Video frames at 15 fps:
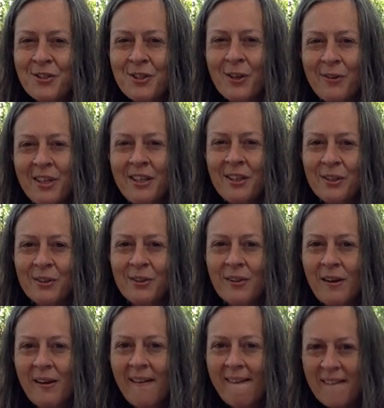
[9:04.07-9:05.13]
show you.
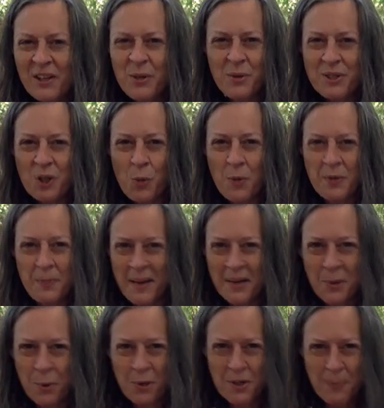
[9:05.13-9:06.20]
You just opened
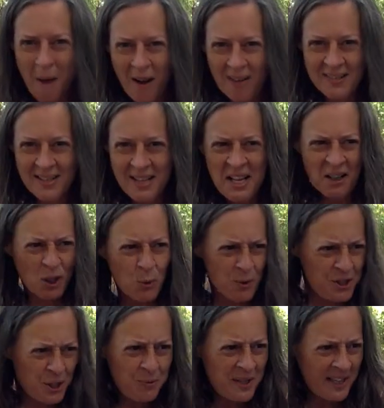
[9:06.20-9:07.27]
Pandora's box. Look
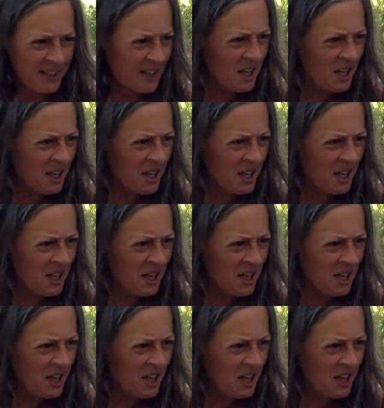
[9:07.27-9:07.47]
what you did.